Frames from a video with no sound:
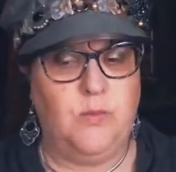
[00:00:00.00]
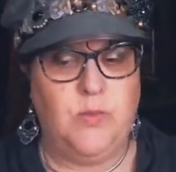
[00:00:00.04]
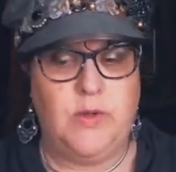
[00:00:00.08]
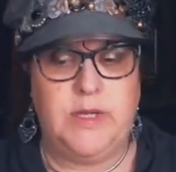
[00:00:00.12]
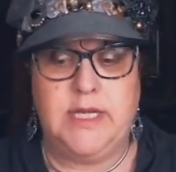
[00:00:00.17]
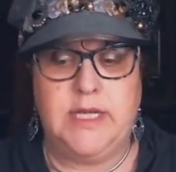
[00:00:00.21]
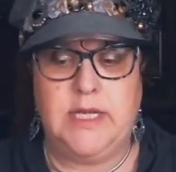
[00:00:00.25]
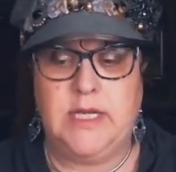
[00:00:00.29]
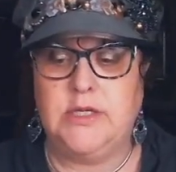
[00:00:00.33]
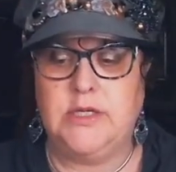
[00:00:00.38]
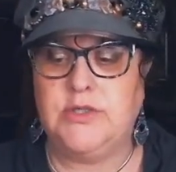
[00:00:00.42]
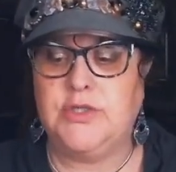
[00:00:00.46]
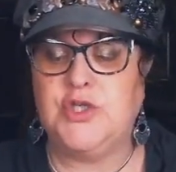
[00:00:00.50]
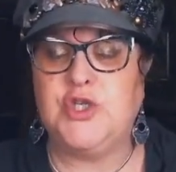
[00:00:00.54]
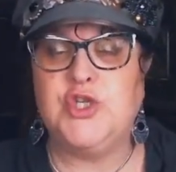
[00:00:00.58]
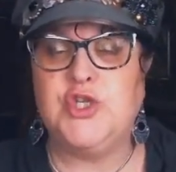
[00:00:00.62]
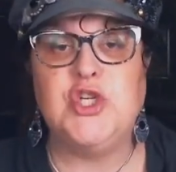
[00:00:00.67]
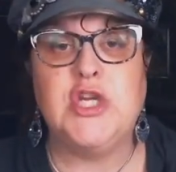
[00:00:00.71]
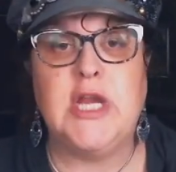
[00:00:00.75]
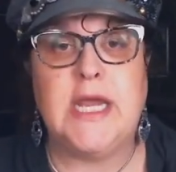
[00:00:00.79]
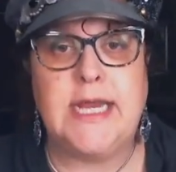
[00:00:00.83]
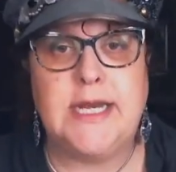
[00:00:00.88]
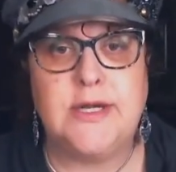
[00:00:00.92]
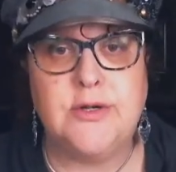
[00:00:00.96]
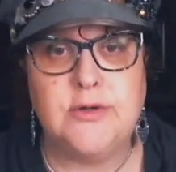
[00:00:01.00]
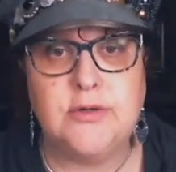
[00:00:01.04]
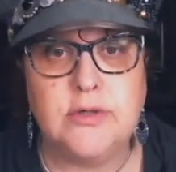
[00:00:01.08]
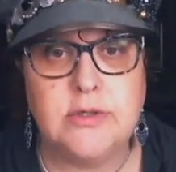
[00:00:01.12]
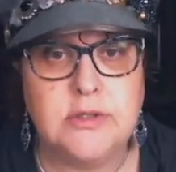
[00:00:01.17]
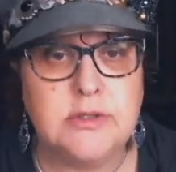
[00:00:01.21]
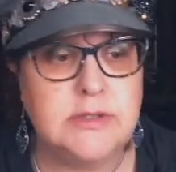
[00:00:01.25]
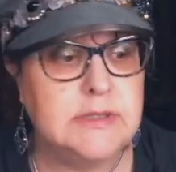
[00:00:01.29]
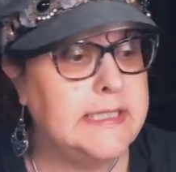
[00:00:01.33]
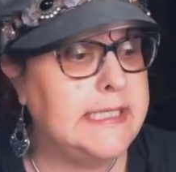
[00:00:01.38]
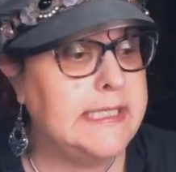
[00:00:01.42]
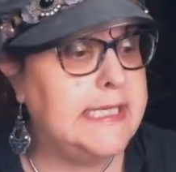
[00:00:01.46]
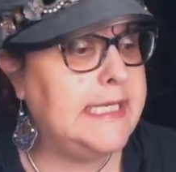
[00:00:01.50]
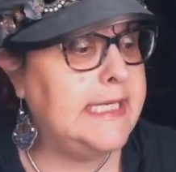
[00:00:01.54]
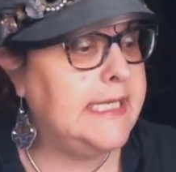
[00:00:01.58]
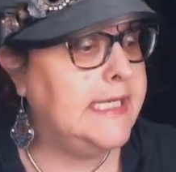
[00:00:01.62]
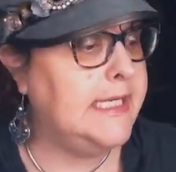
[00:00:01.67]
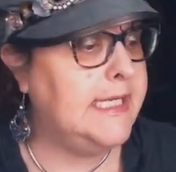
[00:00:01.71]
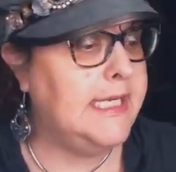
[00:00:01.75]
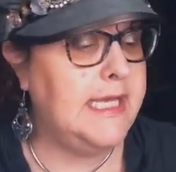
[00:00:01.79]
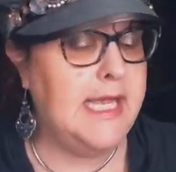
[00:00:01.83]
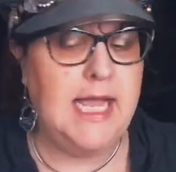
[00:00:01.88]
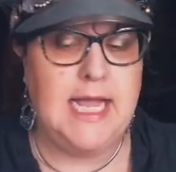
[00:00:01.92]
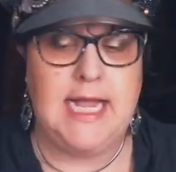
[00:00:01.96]
We
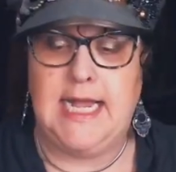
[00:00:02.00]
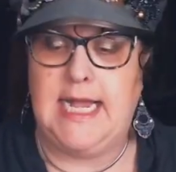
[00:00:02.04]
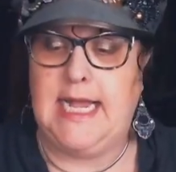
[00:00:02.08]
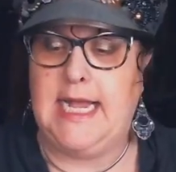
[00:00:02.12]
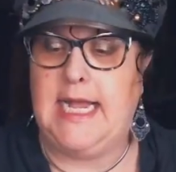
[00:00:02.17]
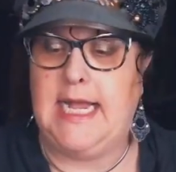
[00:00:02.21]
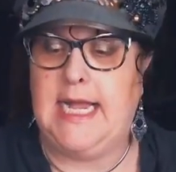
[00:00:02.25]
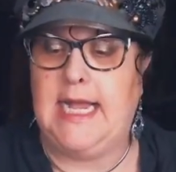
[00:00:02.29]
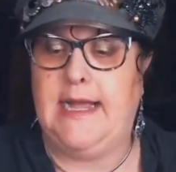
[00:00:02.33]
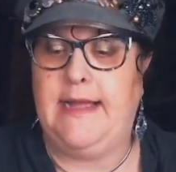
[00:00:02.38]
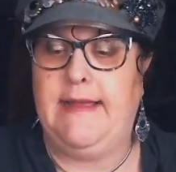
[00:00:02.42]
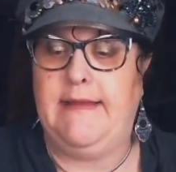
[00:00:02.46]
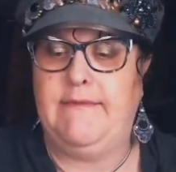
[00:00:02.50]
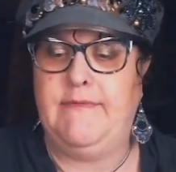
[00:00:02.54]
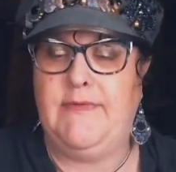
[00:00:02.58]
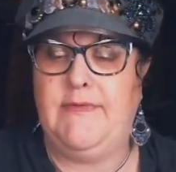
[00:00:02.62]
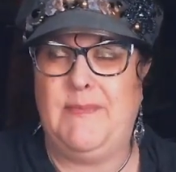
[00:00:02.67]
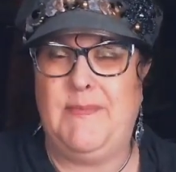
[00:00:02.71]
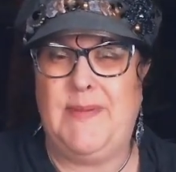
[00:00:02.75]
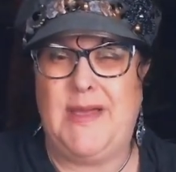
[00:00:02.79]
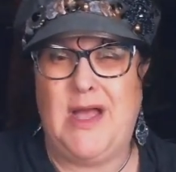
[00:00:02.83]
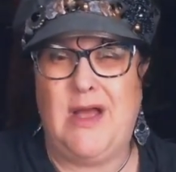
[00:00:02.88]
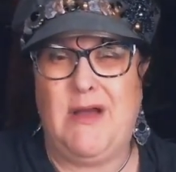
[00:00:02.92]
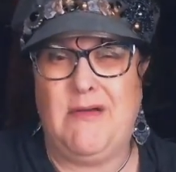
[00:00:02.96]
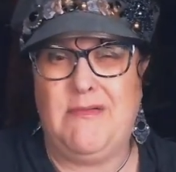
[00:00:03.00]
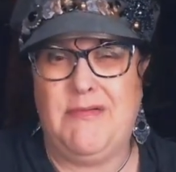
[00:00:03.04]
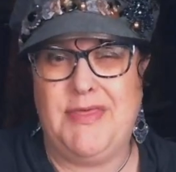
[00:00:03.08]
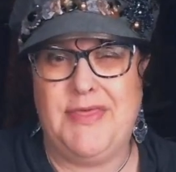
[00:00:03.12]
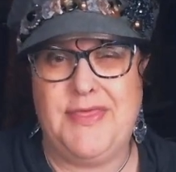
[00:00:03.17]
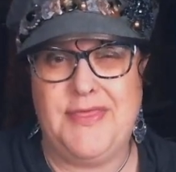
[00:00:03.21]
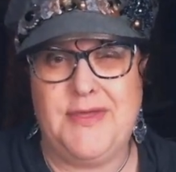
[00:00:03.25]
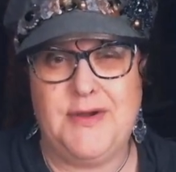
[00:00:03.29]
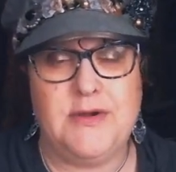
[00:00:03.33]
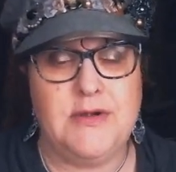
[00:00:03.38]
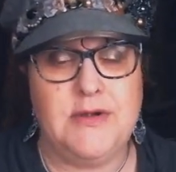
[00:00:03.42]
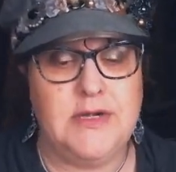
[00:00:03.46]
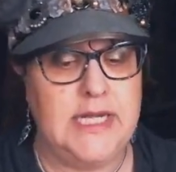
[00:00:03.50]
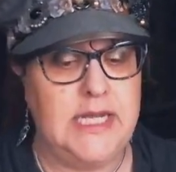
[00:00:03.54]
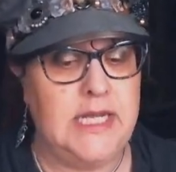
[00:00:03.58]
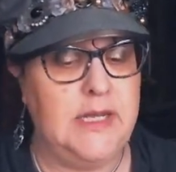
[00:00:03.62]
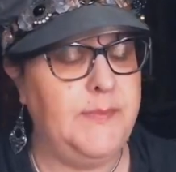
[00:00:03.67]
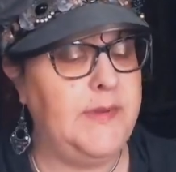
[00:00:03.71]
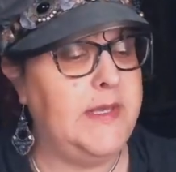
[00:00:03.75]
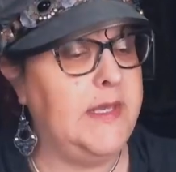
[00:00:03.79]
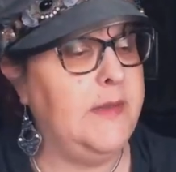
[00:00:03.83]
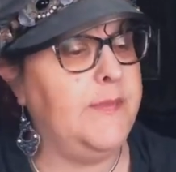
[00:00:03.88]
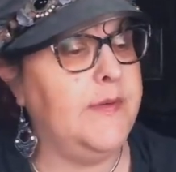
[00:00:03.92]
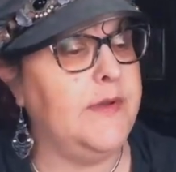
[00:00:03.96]
generally have about 30
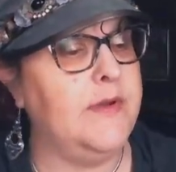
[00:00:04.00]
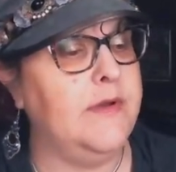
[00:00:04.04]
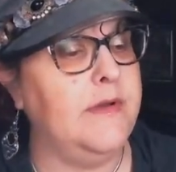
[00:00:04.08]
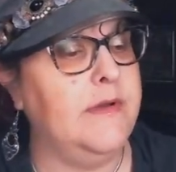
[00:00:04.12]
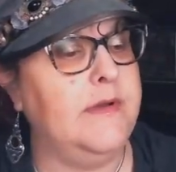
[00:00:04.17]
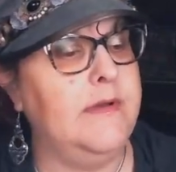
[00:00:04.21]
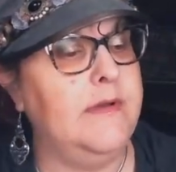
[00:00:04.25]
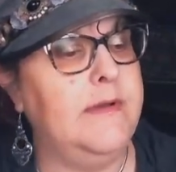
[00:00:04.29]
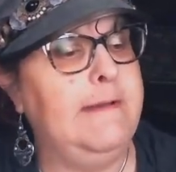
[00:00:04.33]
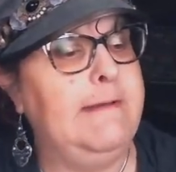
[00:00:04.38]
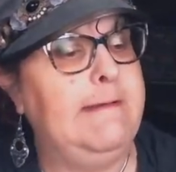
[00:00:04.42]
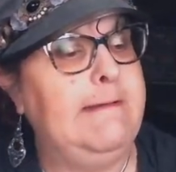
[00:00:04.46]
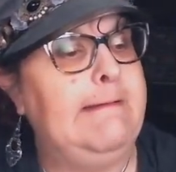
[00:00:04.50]
people